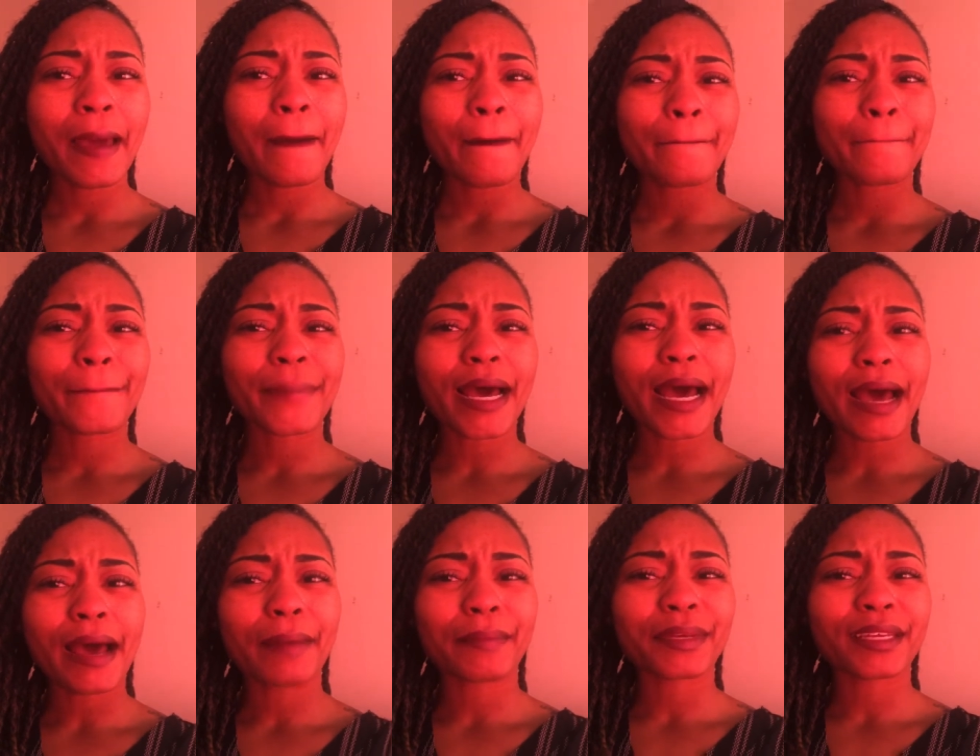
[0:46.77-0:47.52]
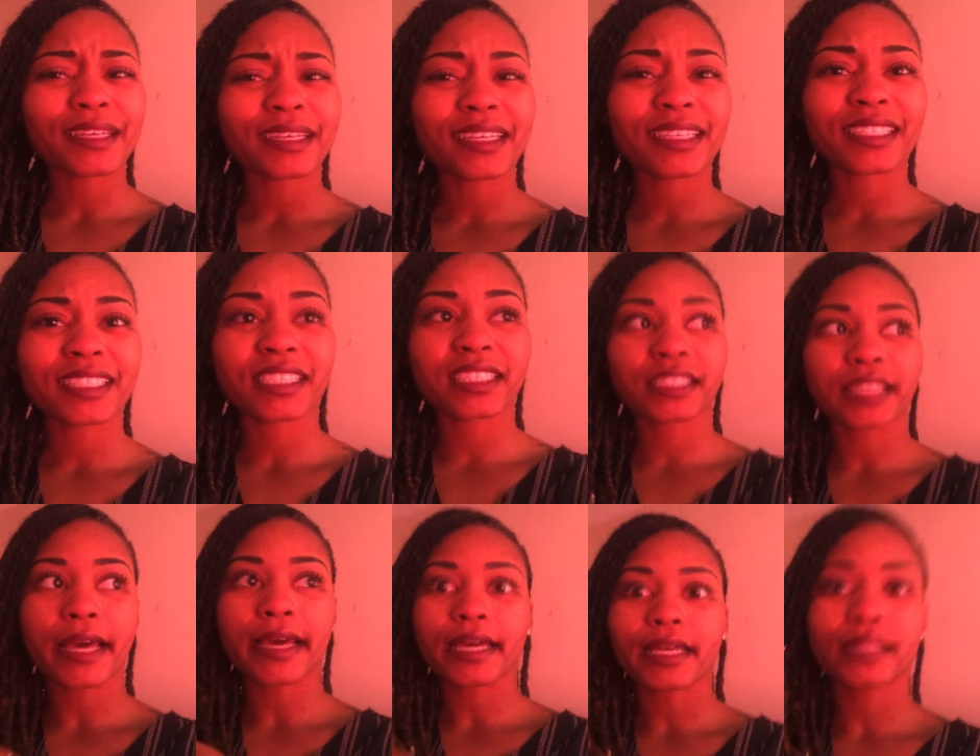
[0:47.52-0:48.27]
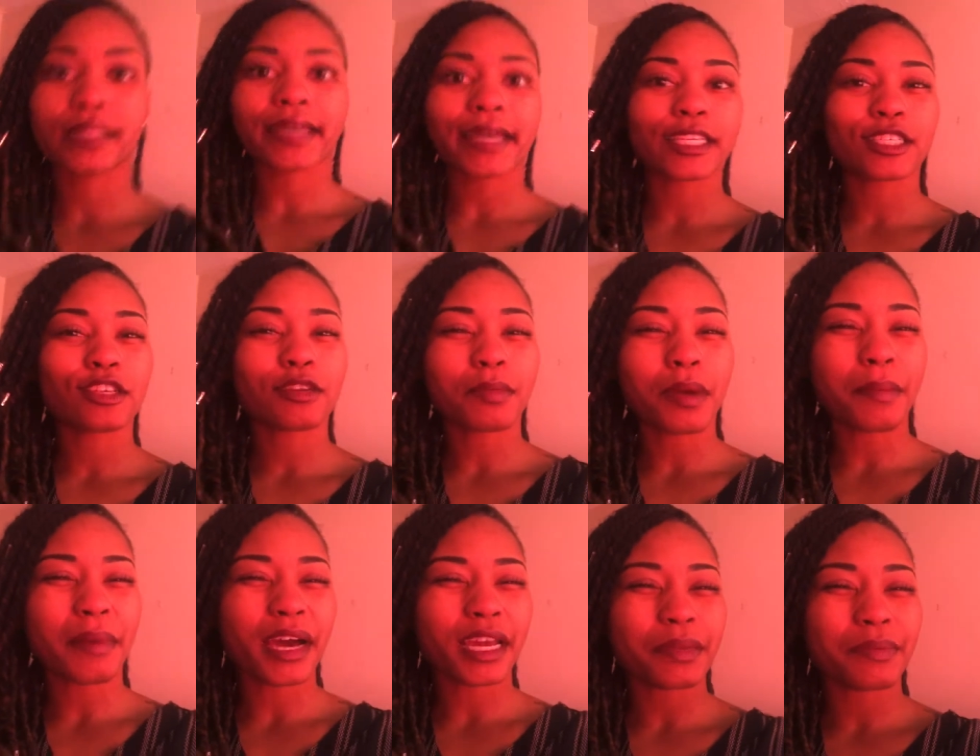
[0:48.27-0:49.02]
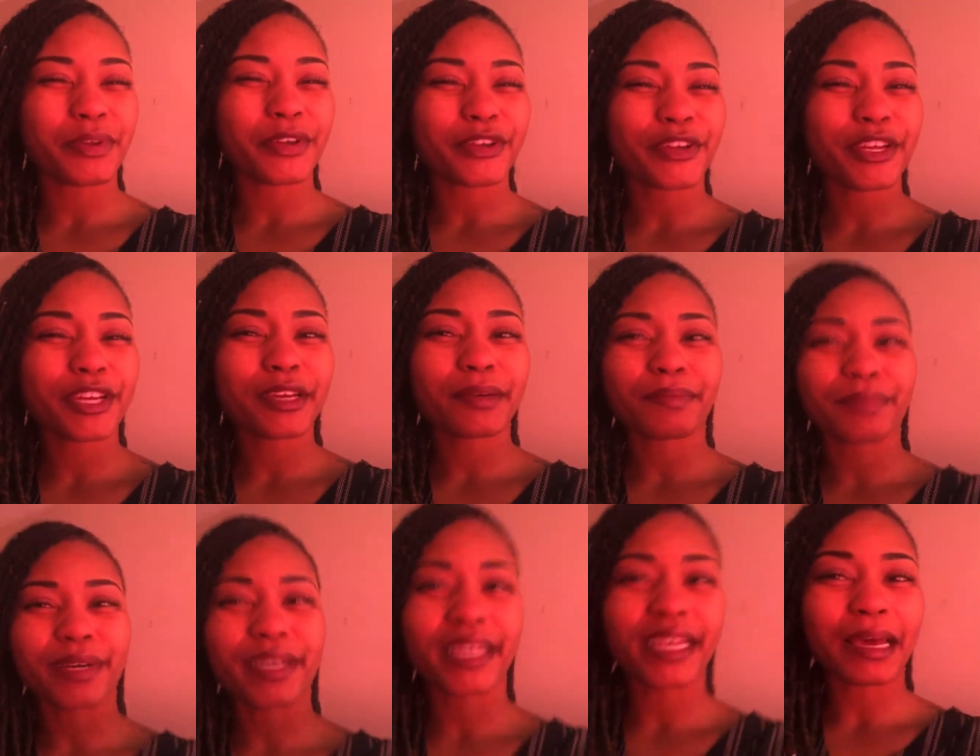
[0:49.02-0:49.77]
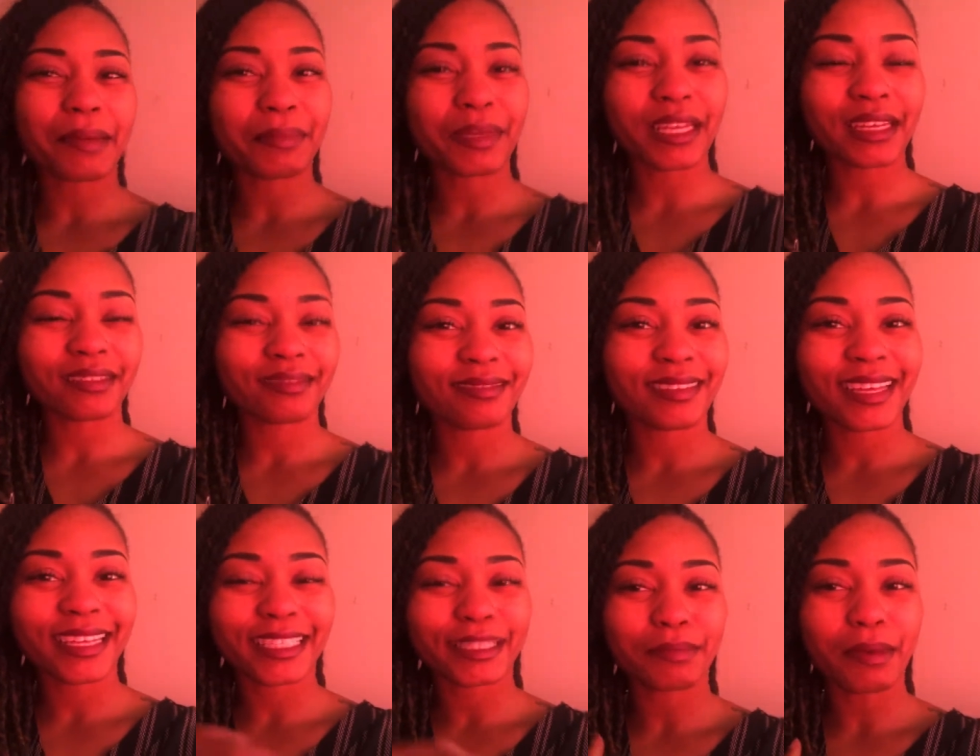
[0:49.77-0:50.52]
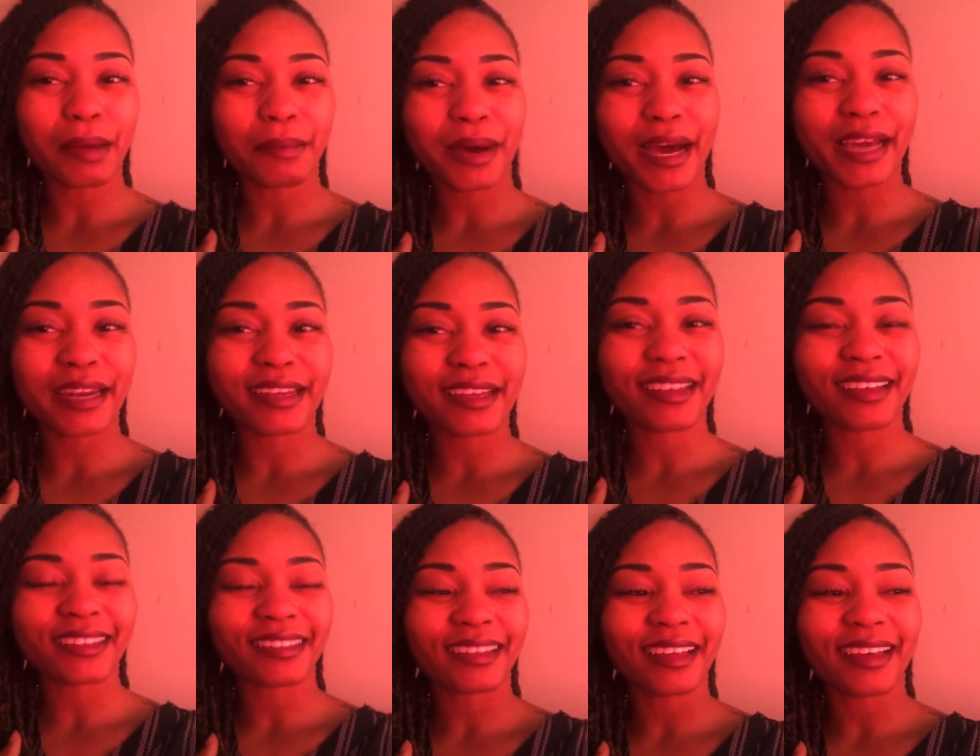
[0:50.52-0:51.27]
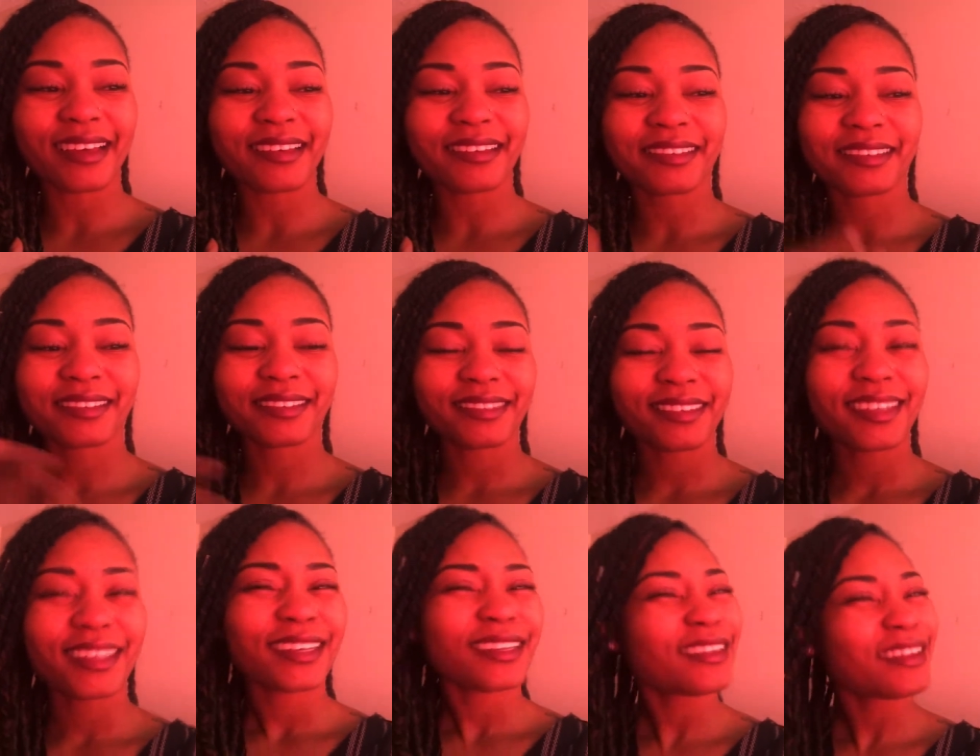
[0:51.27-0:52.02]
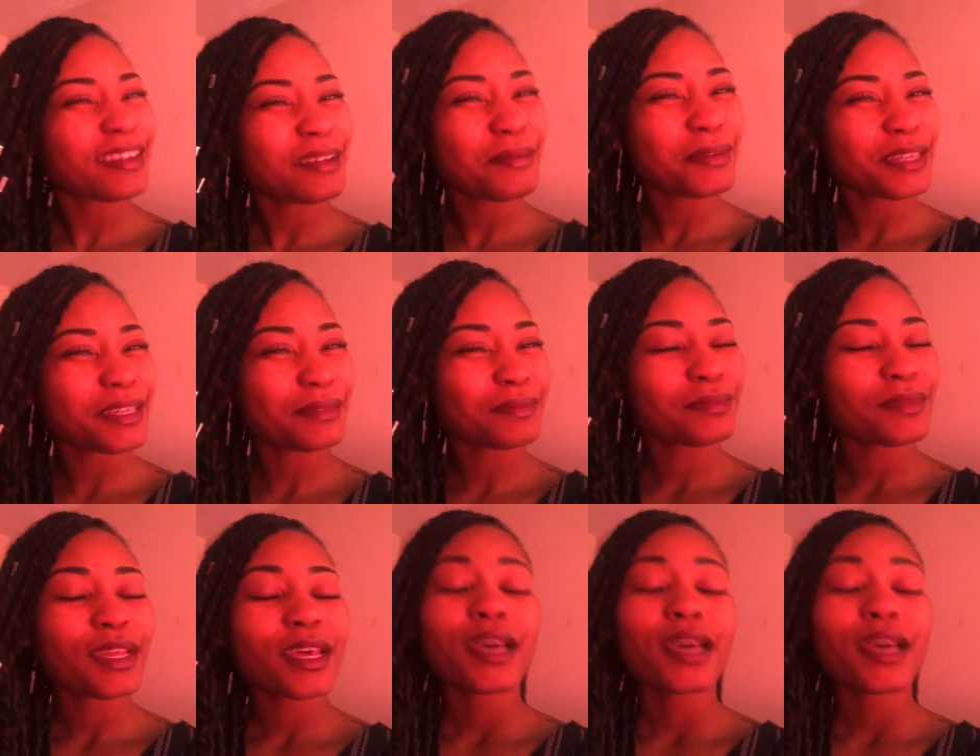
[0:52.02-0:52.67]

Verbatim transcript: But I mean, because it's like a tattoo on my body, period. But I mean, it's my body and like, you know what I mean?